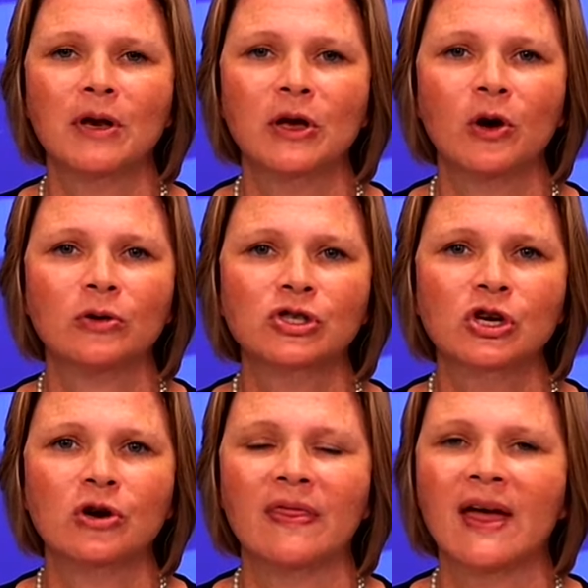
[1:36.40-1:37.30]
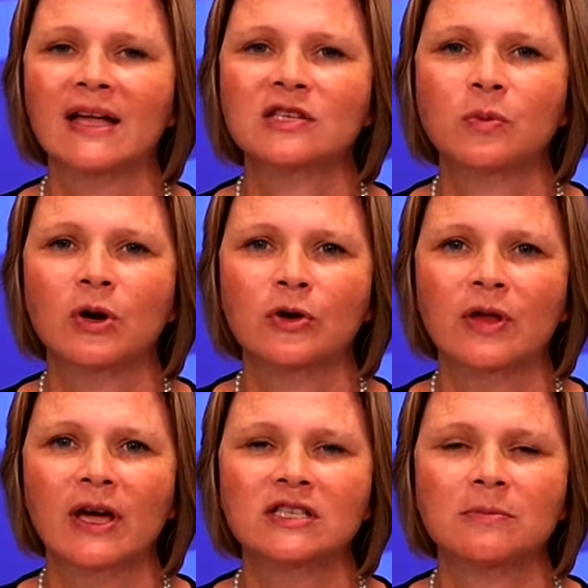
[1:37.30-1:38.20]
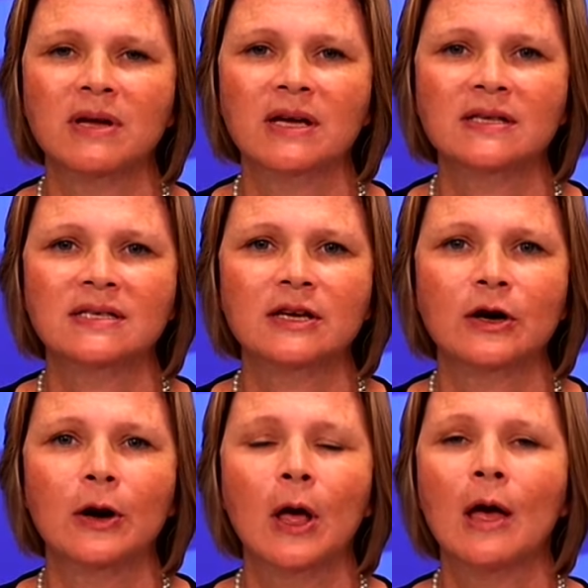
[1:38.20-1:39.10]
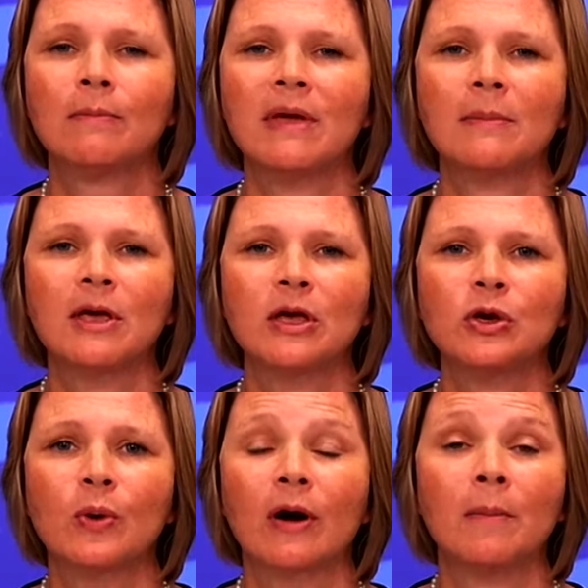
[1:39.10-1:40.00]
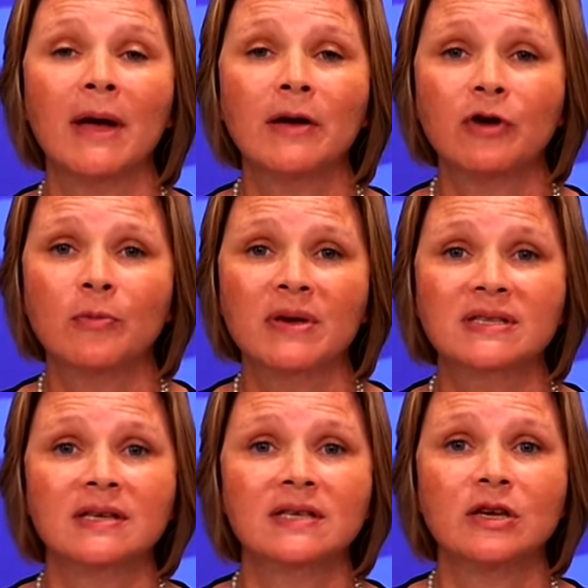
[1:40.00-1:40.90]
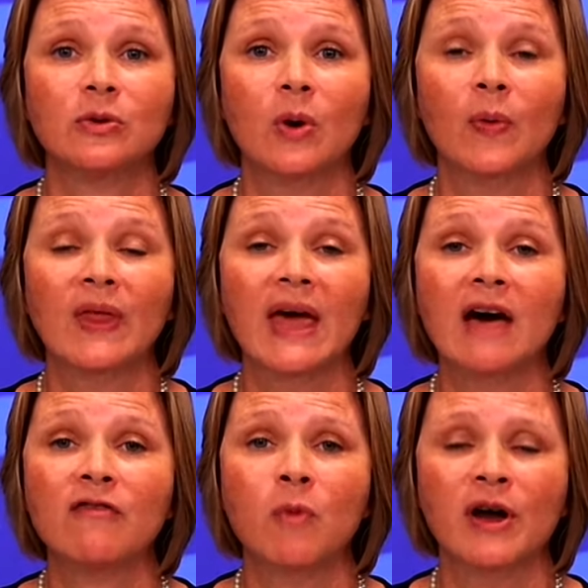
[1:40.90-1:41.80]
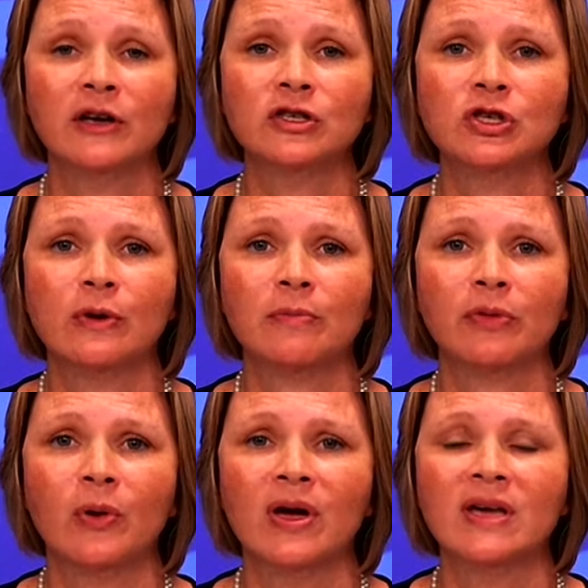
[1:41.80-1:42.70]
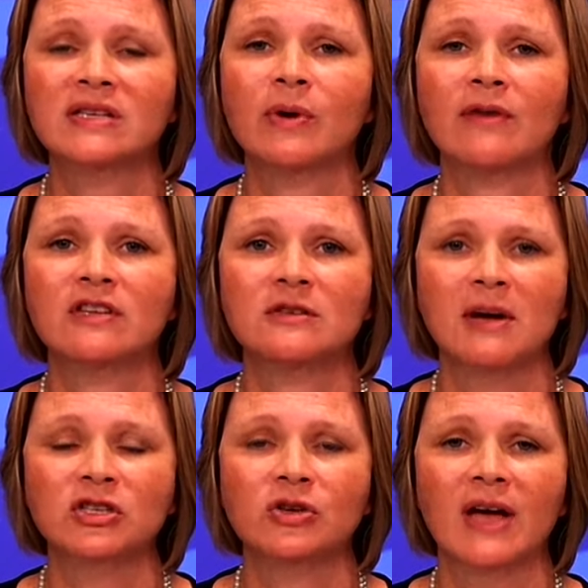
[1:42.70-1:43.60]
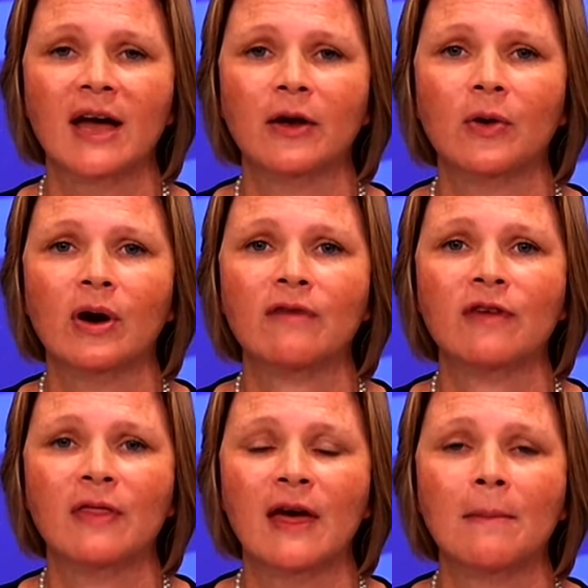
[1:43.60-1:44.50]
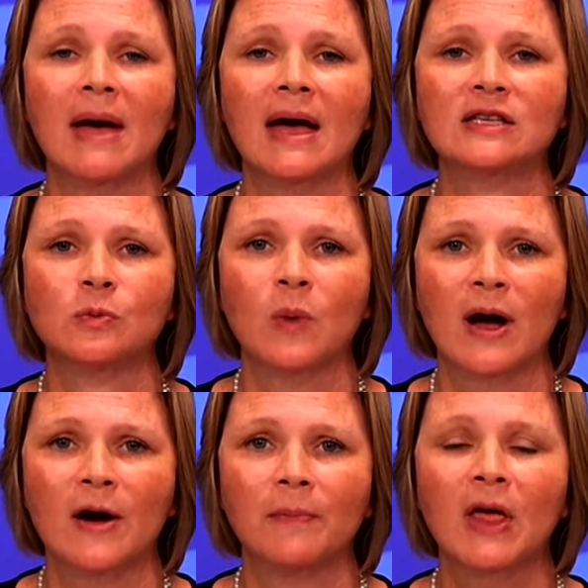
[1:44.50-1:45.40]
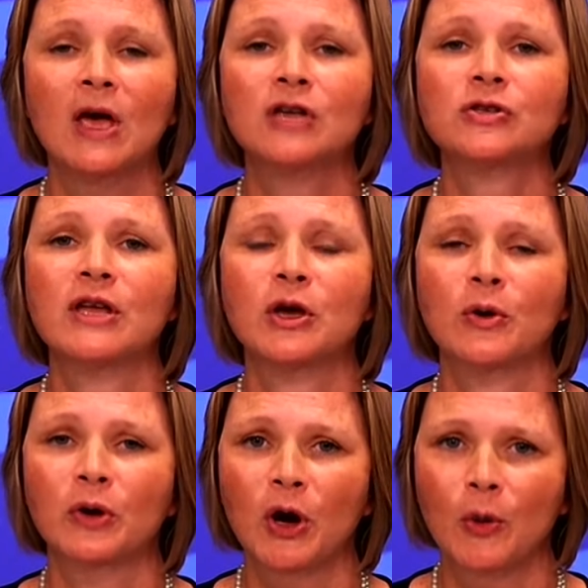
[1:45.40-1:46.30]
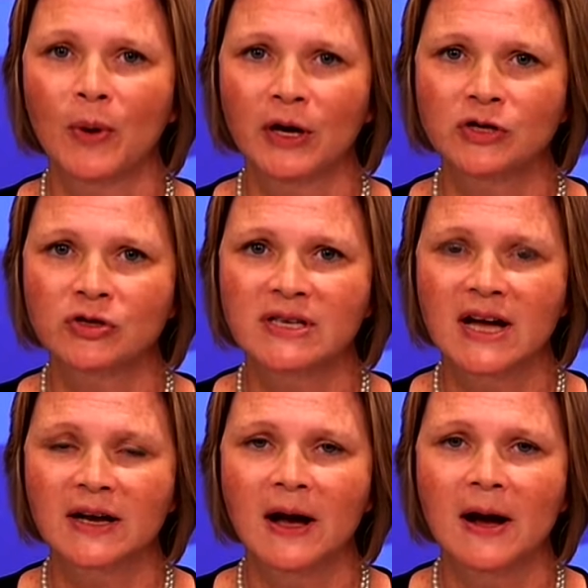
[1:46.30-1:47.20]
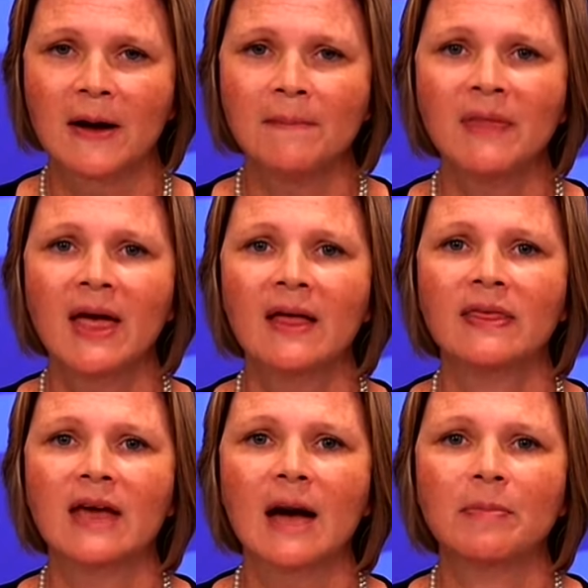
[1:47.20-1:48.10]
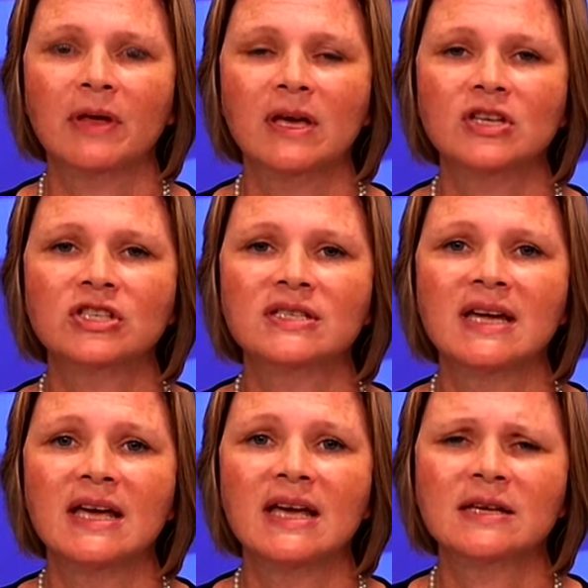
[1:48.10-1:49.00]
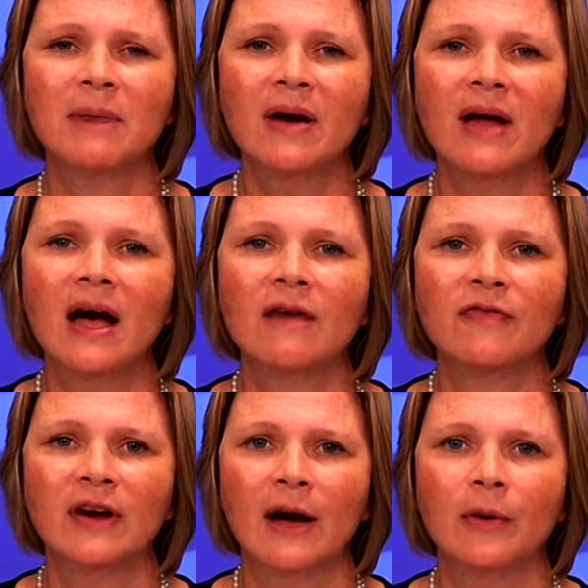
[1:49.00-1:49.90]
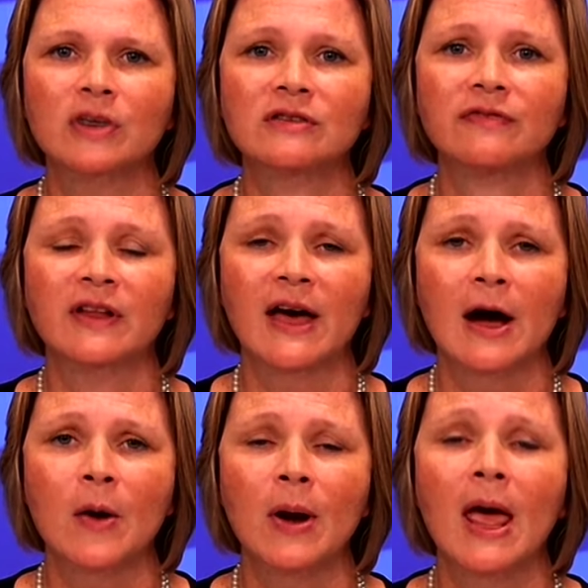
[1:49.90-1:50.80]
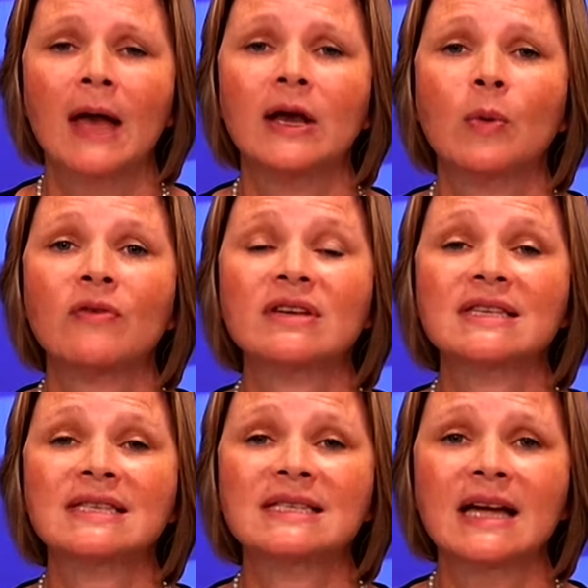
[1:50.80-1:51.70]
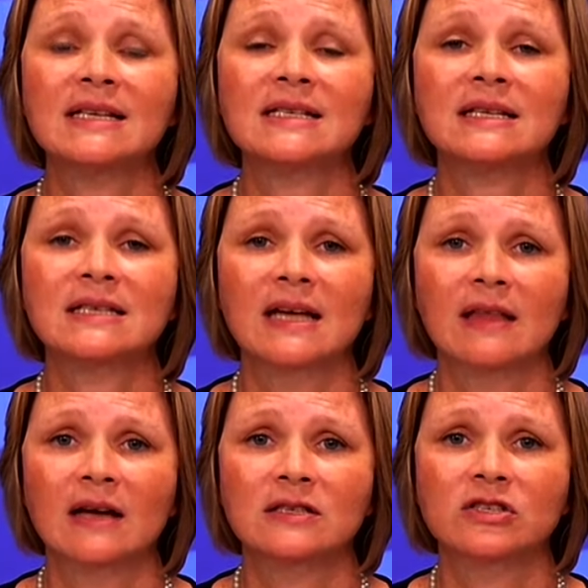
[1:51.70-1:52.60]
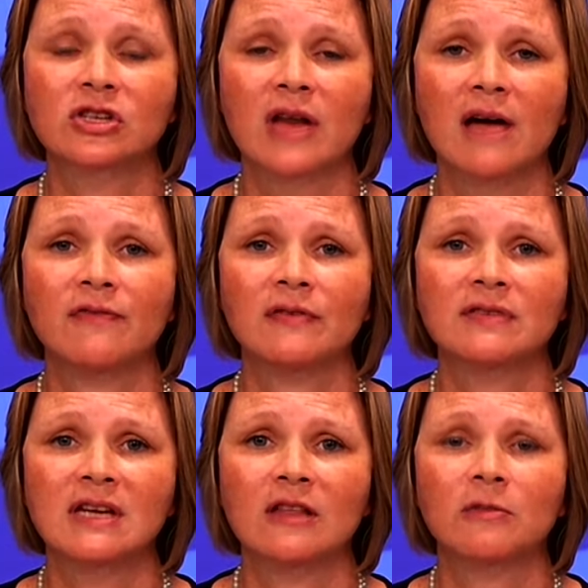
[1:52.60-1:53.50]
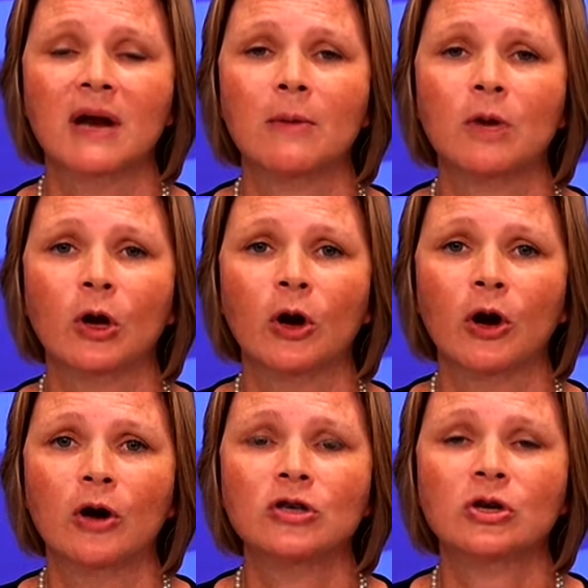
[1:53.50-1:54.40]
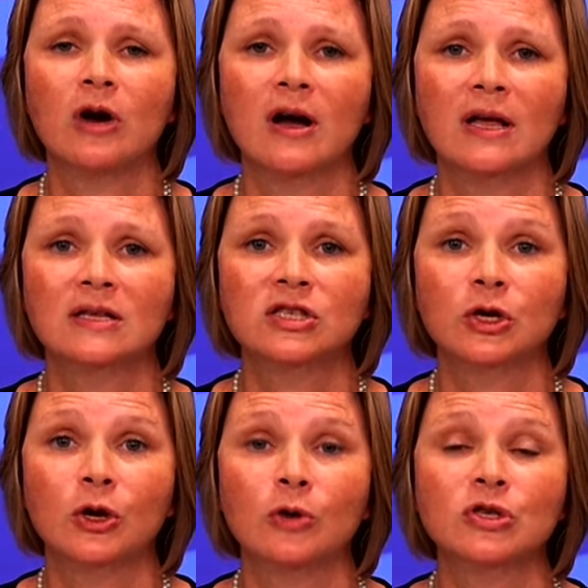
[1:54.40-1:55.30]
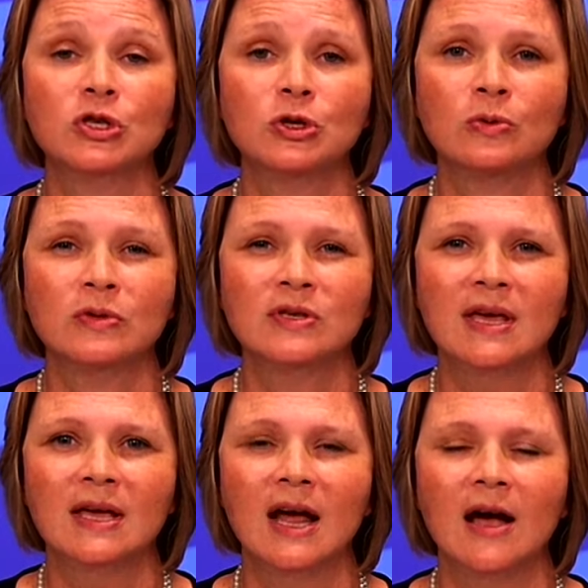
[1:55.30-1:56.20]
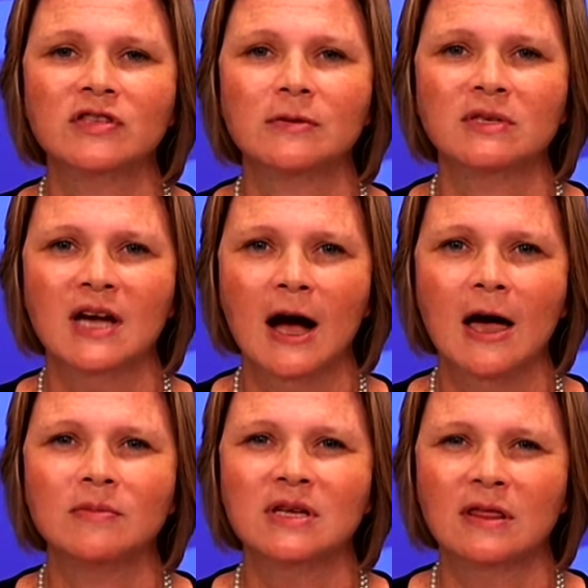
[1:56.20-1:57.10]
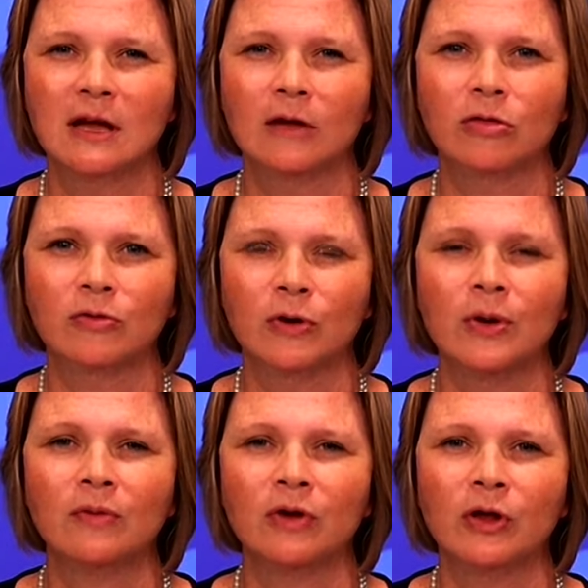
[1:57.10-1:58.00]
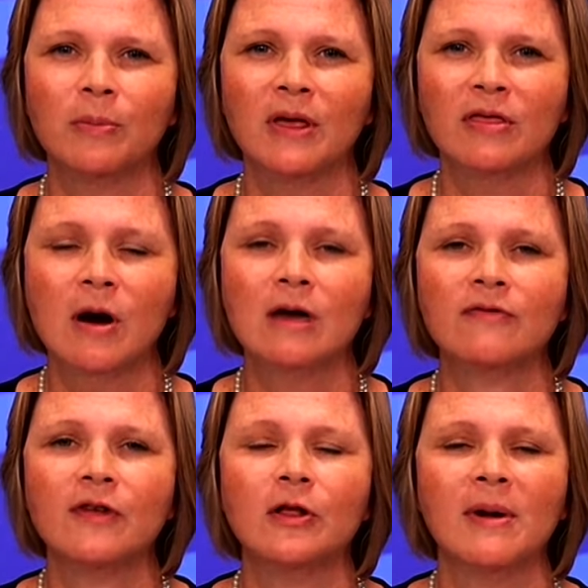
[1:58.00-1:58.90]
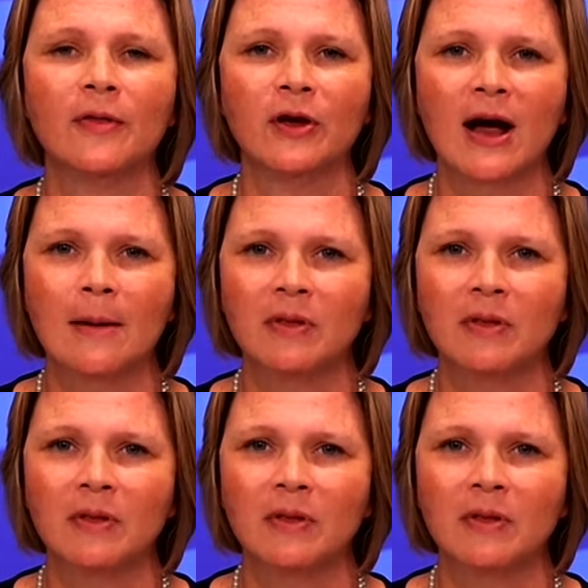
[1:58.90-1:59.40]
company culture, and that's where you'd like to be considered. Maybe you are a micro business and you only have one or two employees, and we have a special category for them as well. So they go to co 100com The application takes about a half an hour to fill out. Now, we've extended the deadline to July 15th, but I would encourage your audience to go soon so they can have some time to think it through and really be thoughtful about their